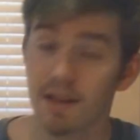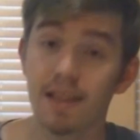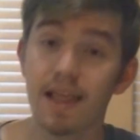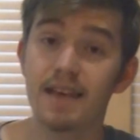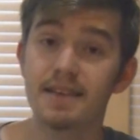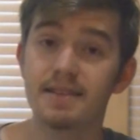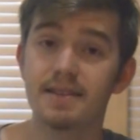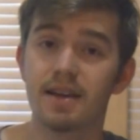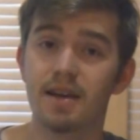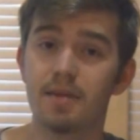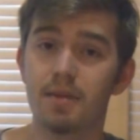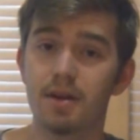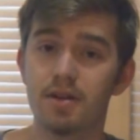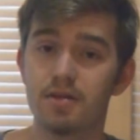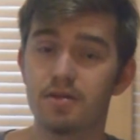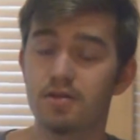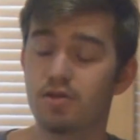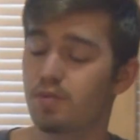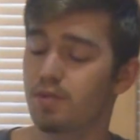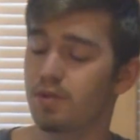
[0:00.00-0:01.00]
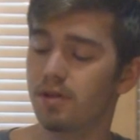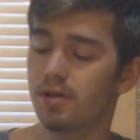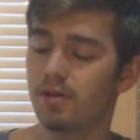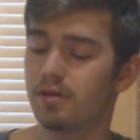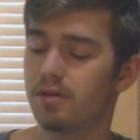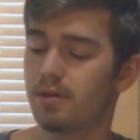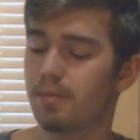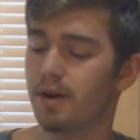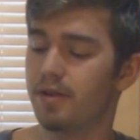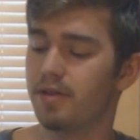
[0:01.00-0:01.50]
Last time I used super
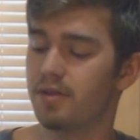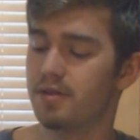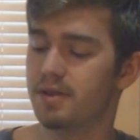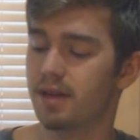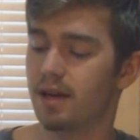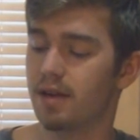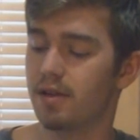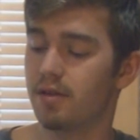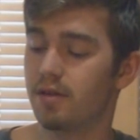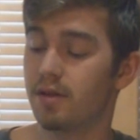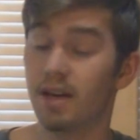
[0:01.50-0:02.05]
glue to bond those together,